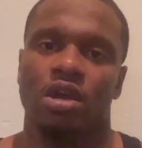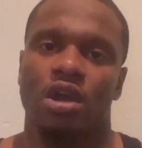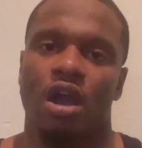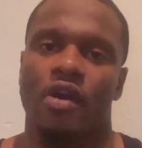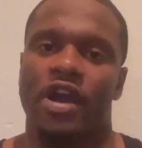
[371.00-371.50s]

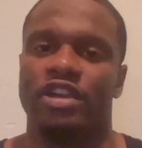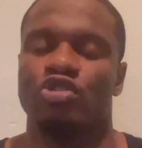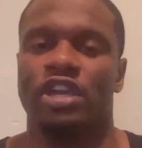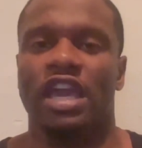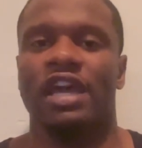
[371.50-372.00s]
All right,
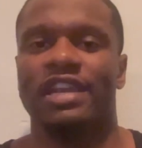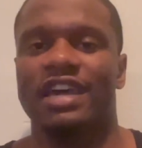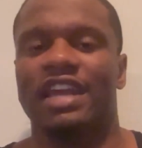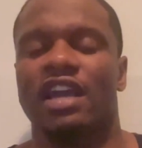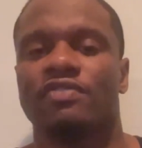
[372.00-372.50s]
you can't
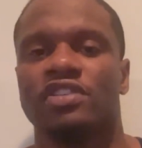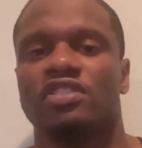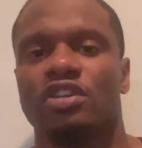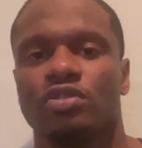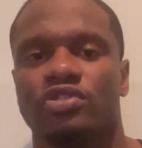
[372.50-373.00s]
let every
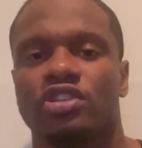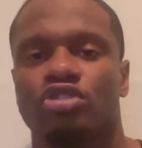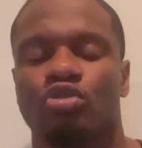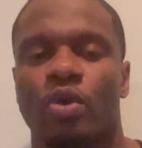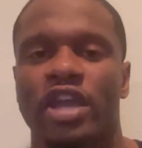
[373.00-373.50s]
single
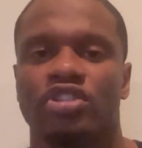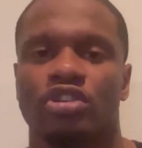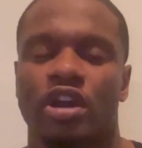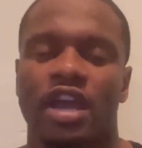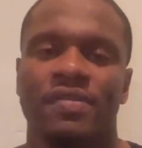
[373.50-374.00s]

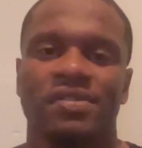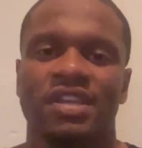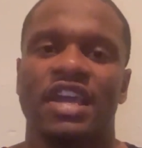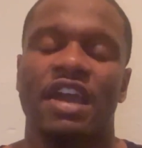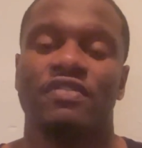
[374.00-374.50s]
situation or
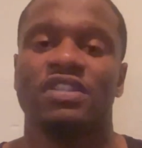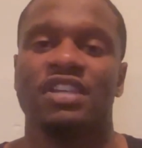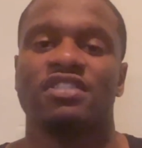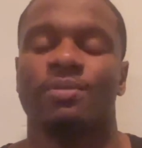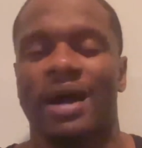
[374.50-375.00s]

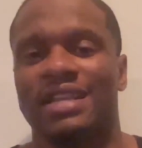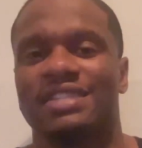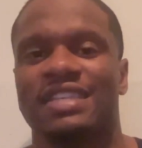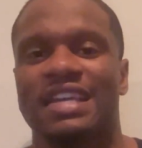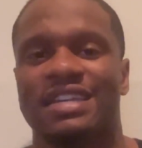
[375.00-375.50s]
everything somebody
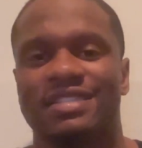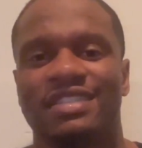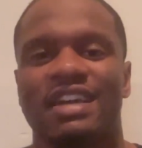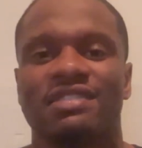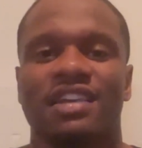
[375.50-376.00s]
says
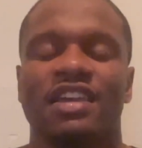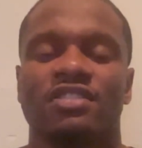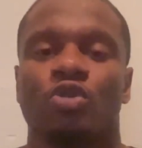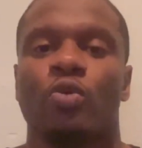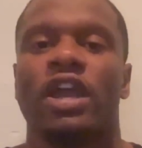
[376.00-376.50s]
dictate
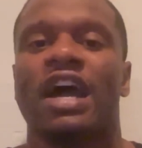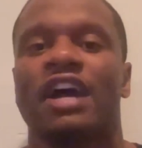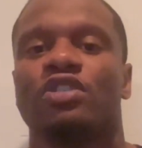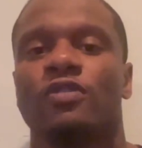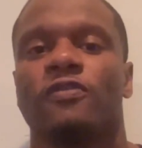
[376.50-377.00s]
the way how
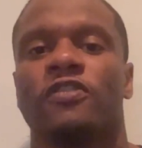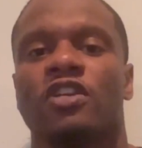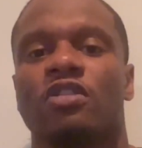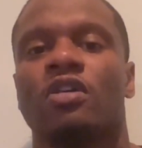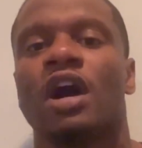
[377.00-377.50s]
you
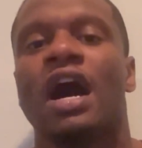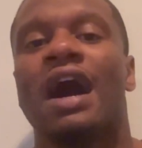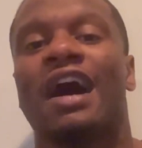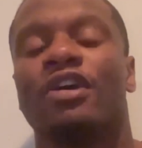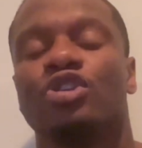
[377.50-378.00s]
feel,
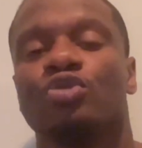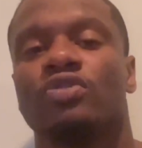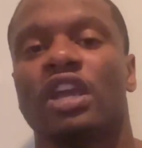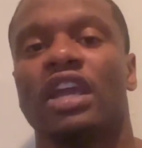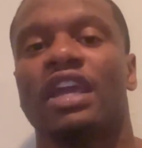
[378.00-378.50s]
how you
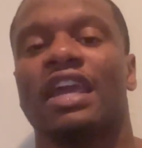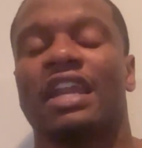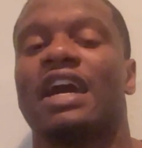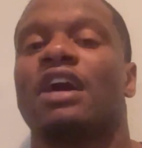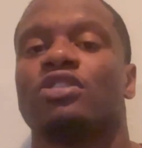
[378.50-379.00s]
think,
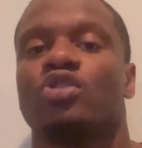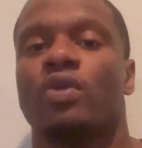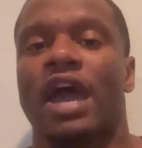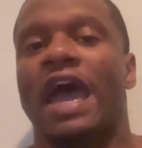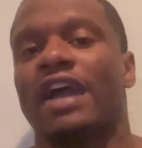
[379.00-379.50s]
and how
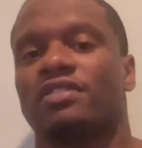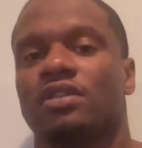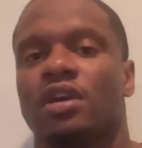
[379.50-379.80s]
you act.